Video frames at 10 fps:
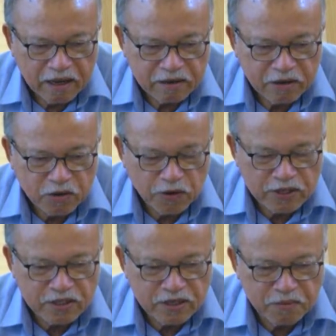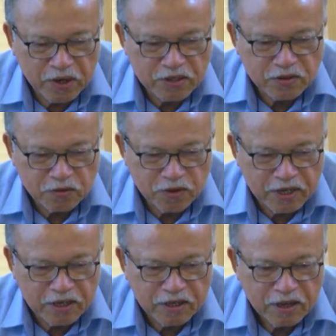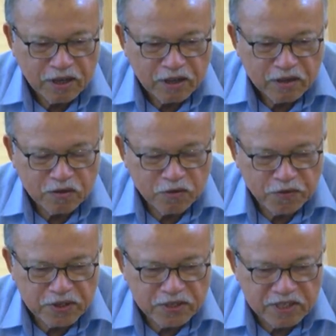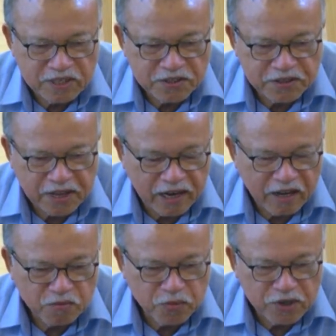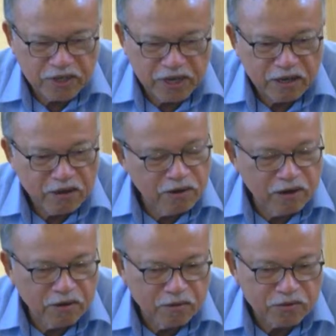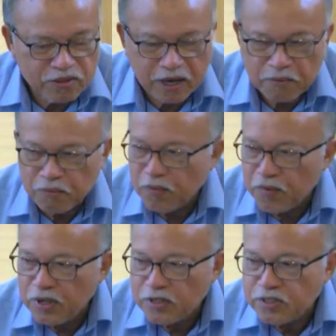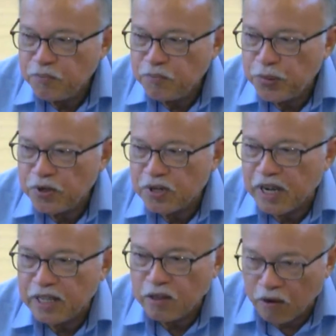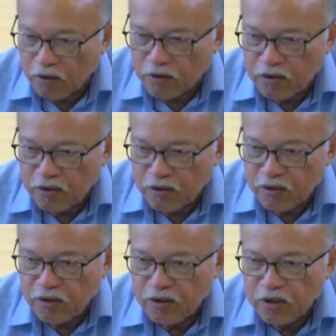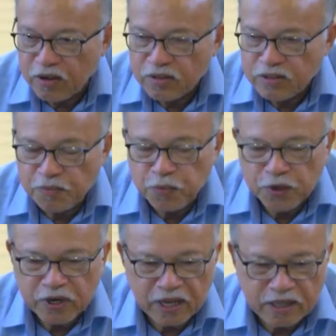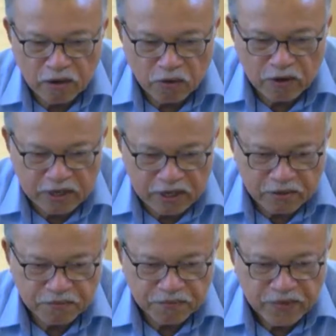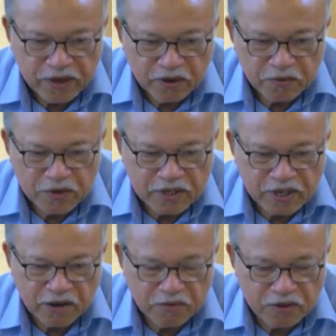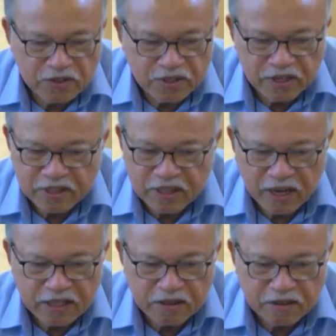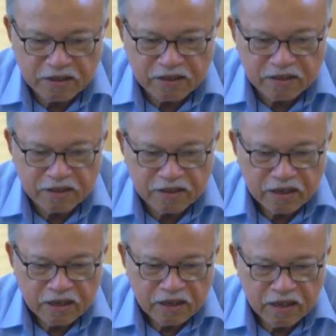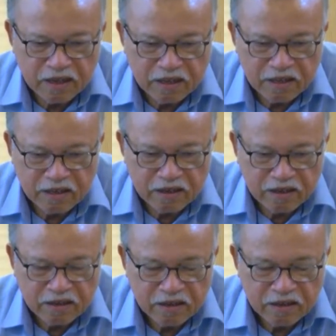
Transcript: requested my student to visit state library and do some simple catalog, simple cataloging, which covers the title and uh,